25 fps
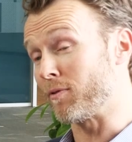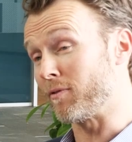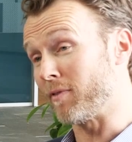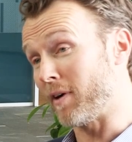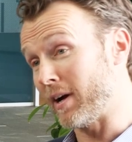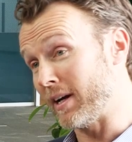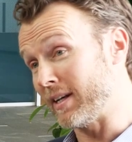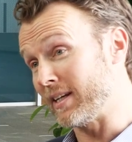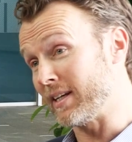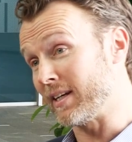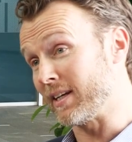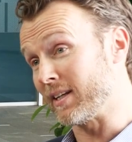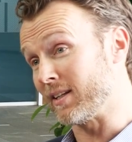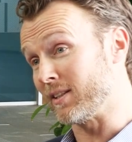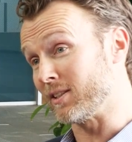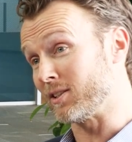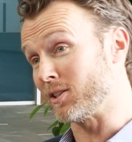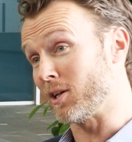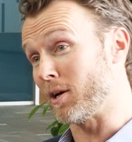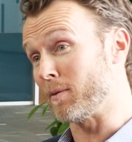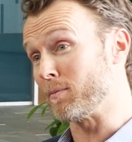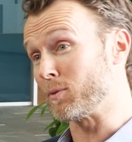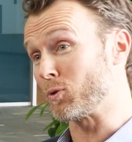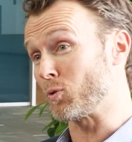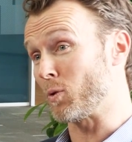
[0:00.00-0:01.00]
providing it at
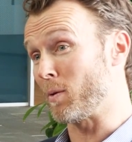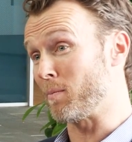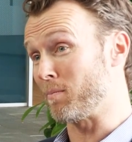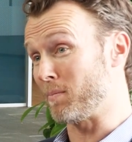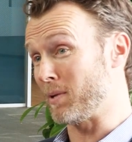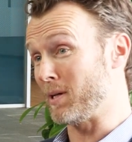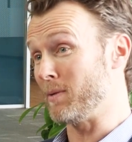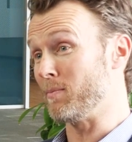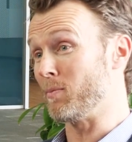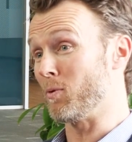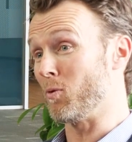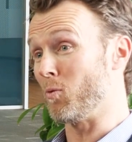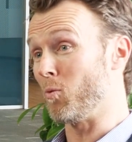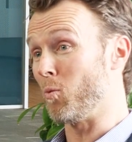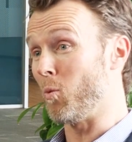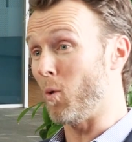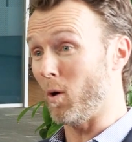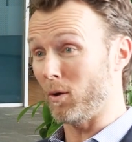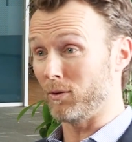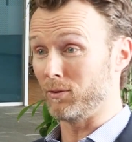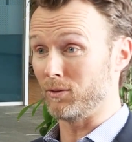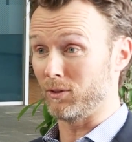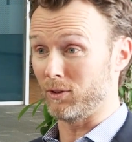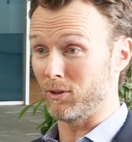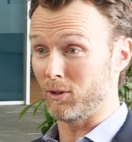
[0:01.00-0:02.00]
times when people
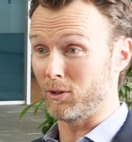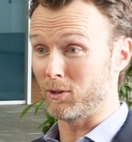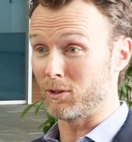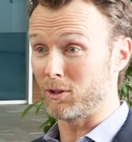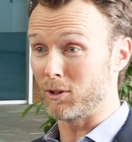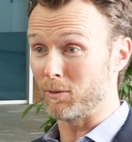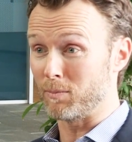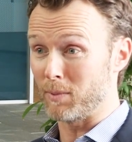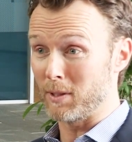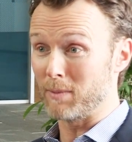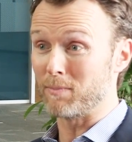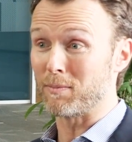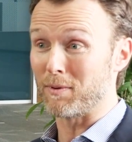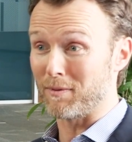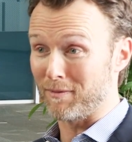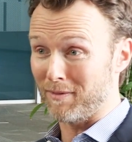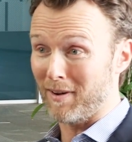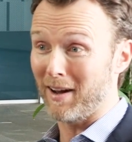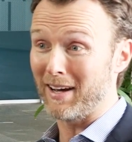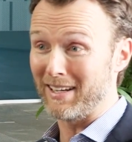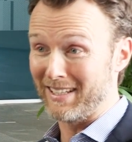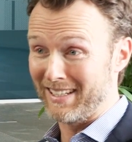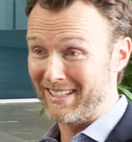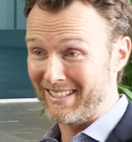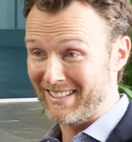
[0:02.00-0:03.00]
want to be
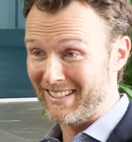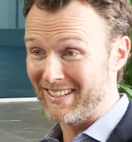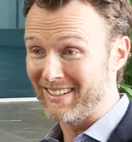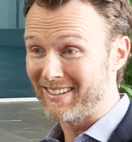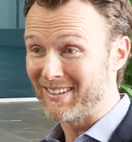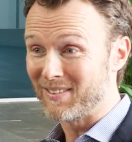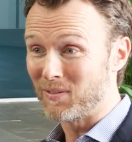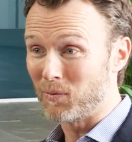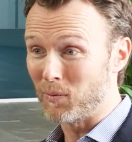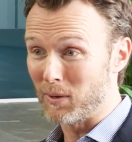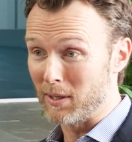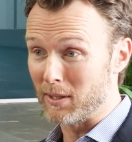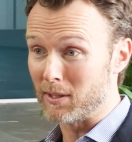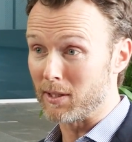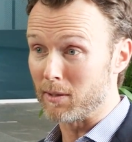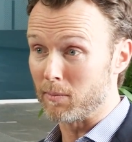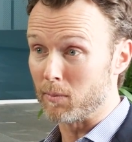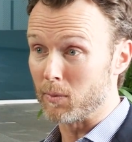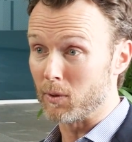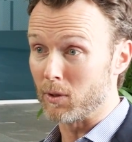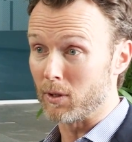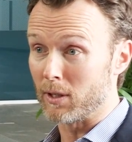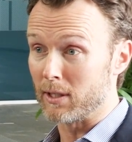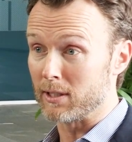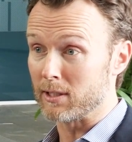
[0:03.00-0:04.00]
provided with
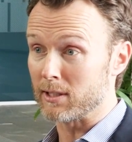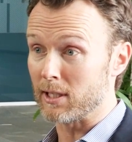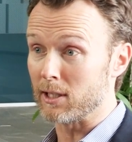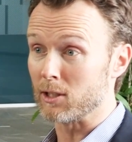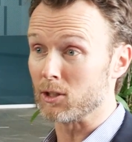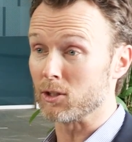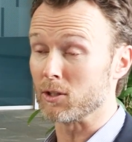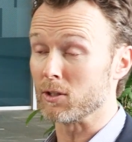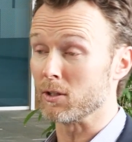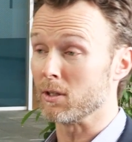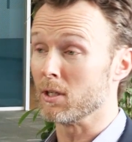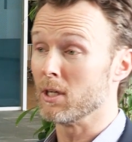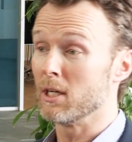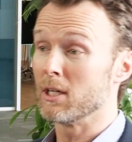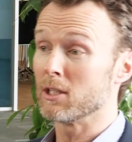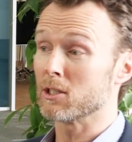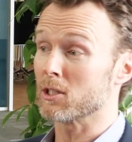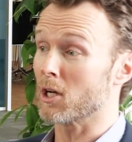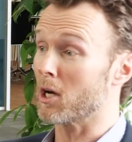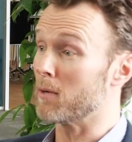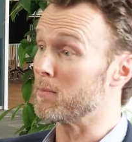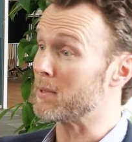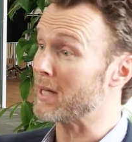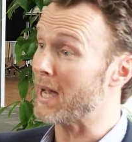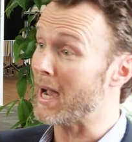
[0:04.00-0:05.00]
immunisation,
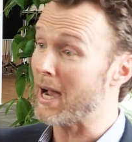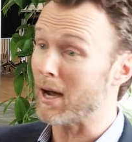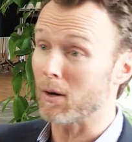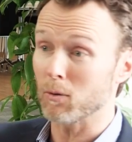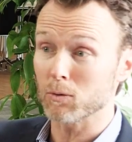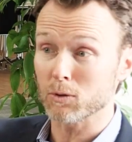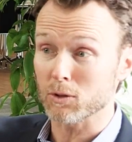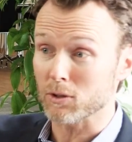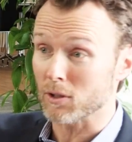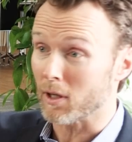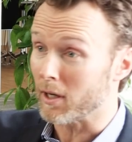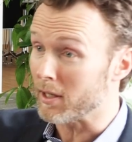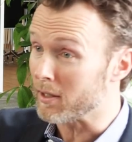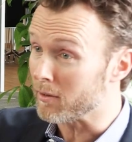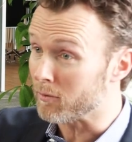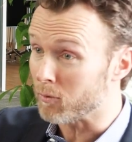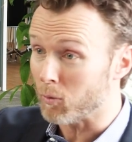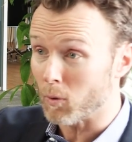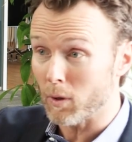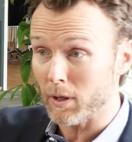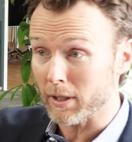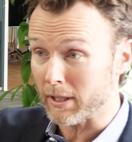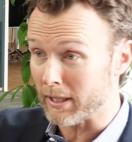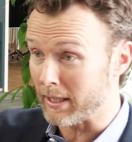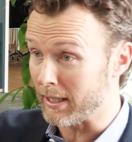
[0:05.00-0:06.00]
times outside of
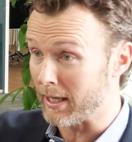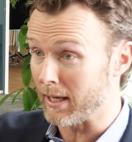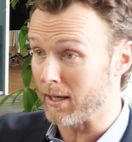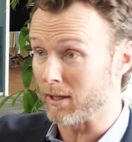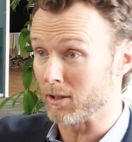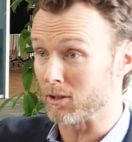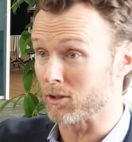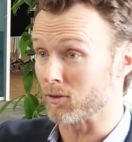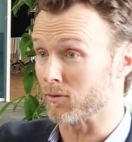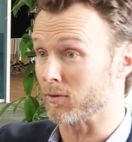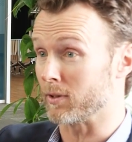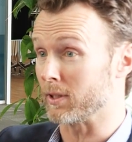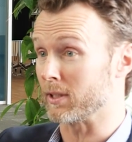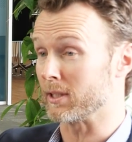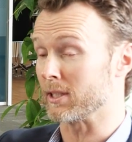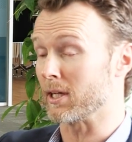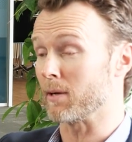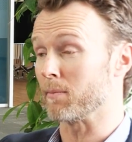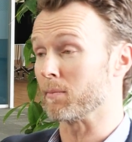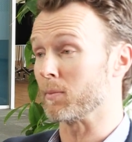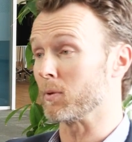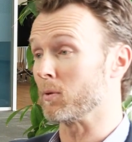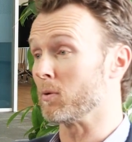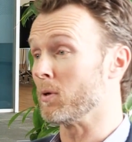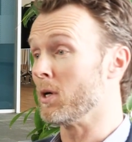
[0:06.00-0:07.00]
working hours, for
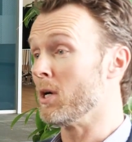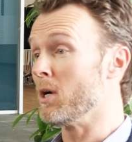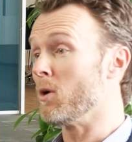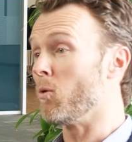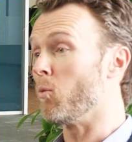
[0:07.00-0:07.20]
example.